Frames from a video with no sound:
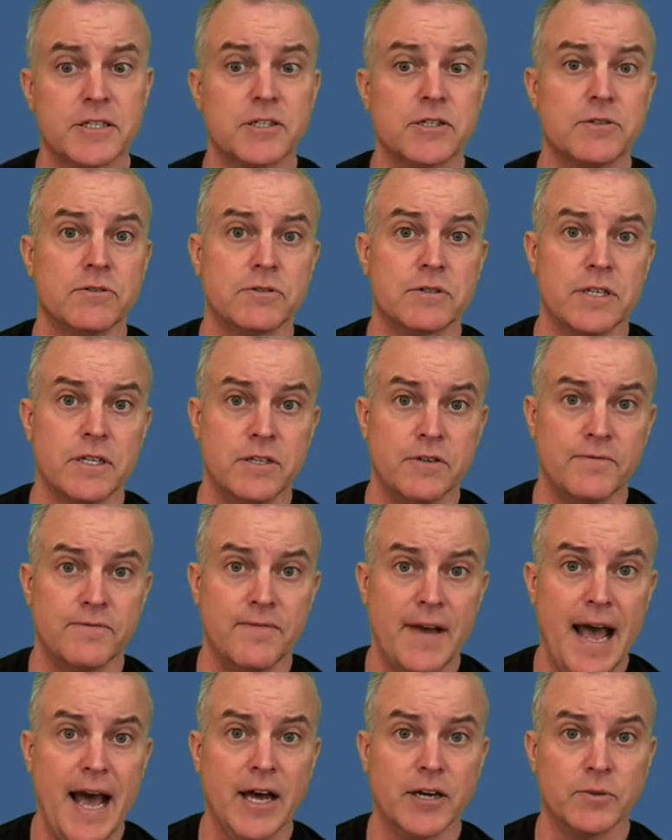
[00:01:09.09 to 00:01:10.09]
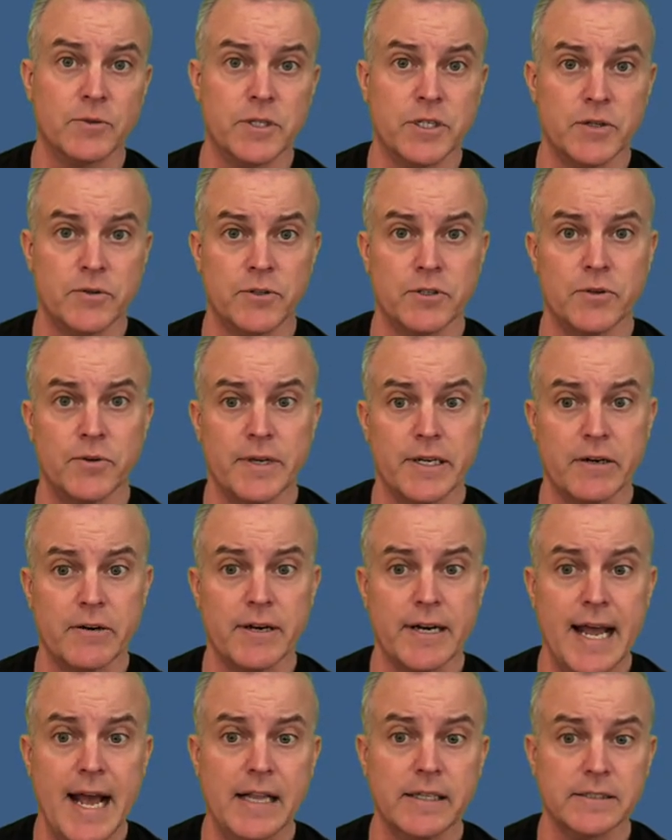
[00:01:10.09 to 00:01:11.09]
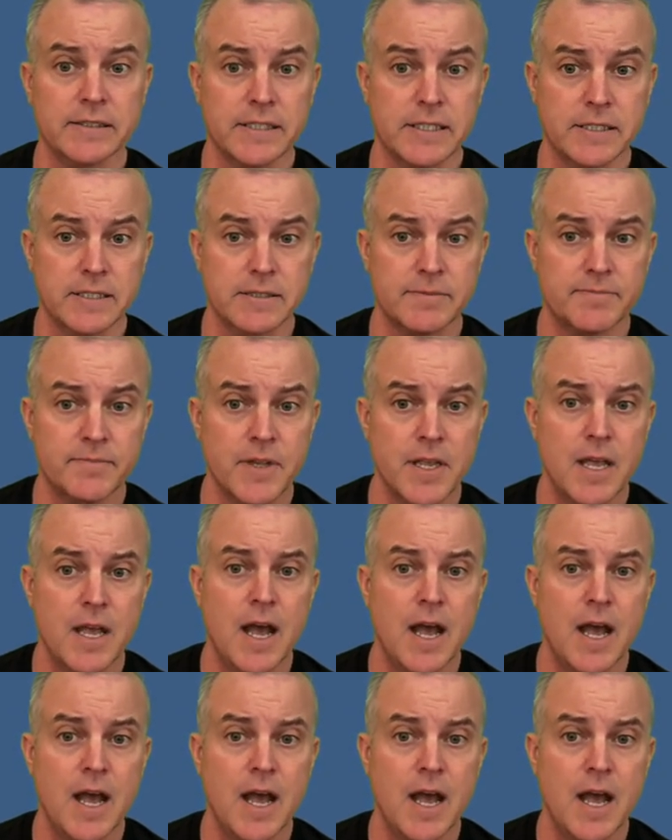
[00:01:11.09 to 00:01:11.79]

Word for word: issues that you found when you were doing your analysis.